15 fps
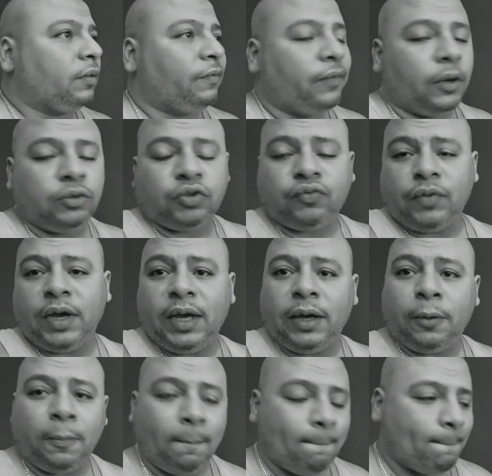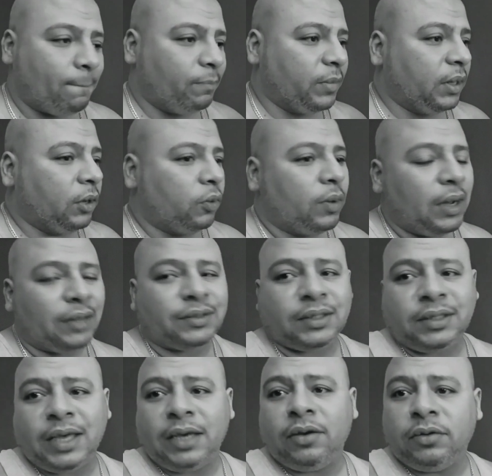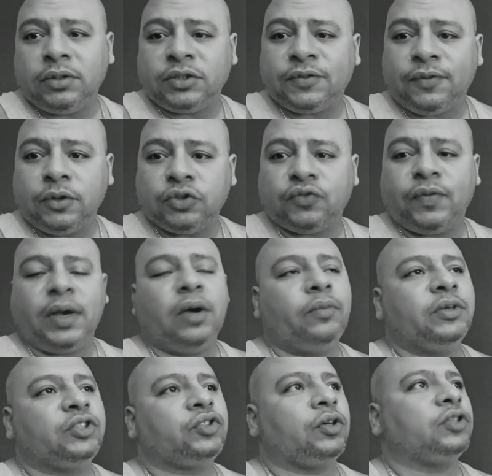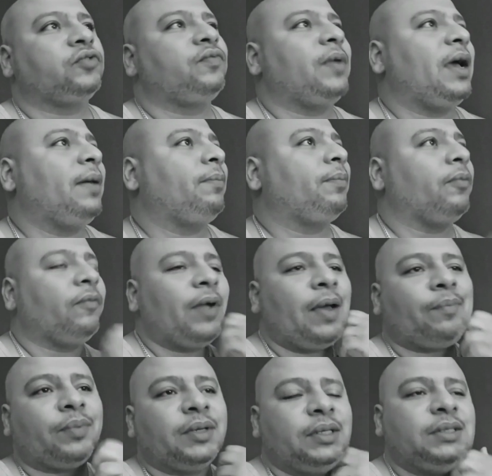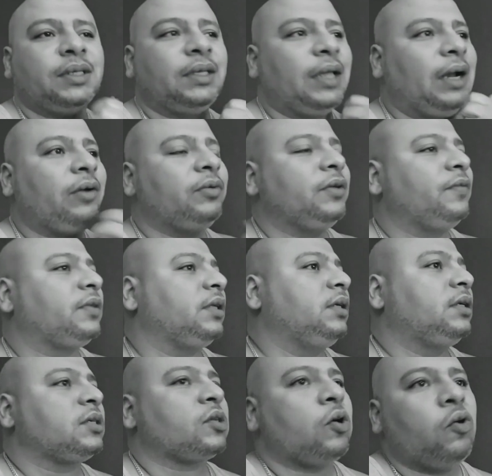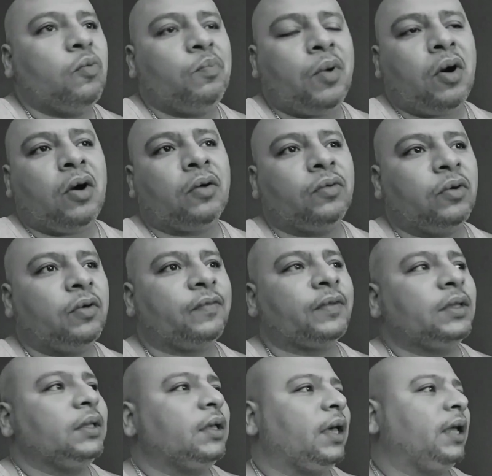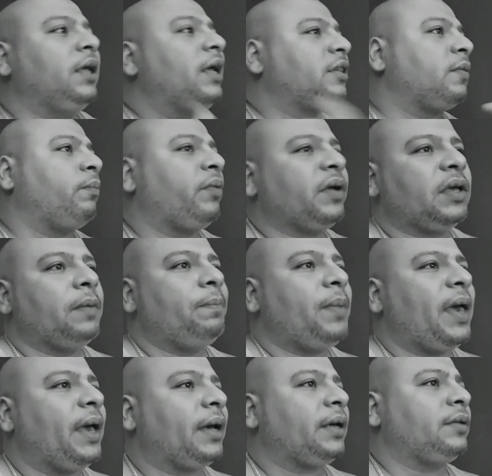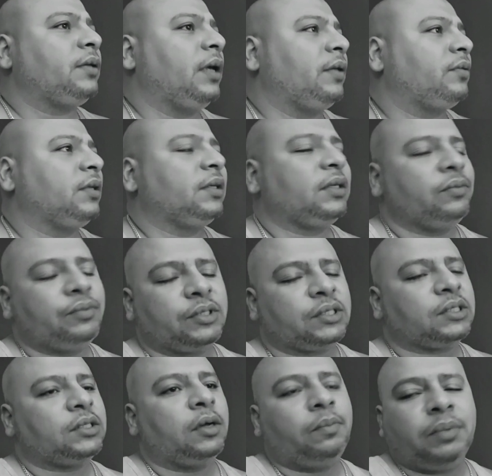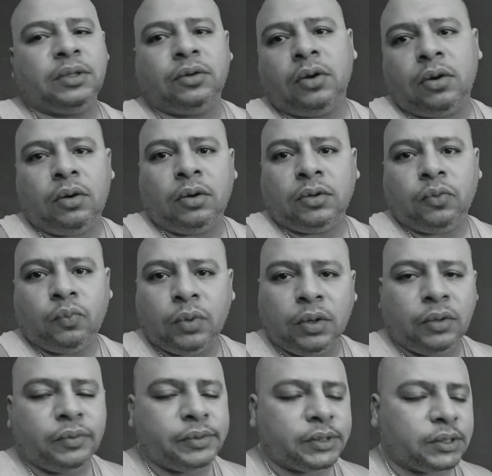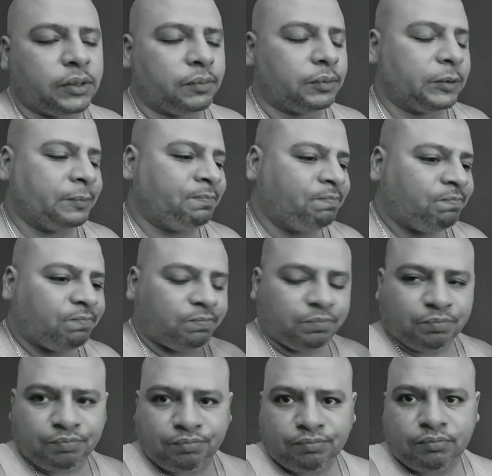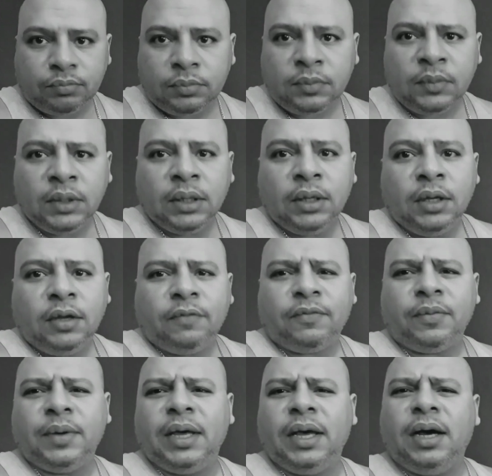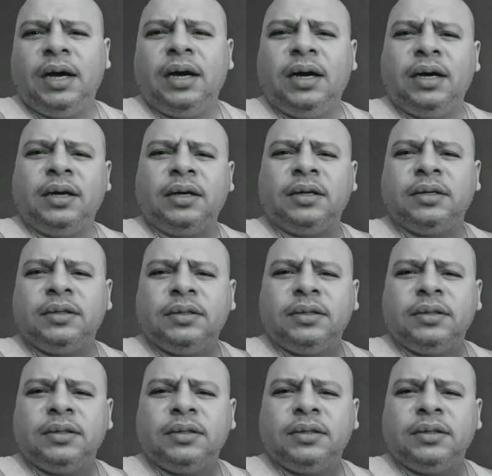First round, Ill Will out the gate on his first round. When he starts rapping, I don't even think he gets a whole bar off, and he had to bring it back. I think he was just stumbling on a word or something. From there,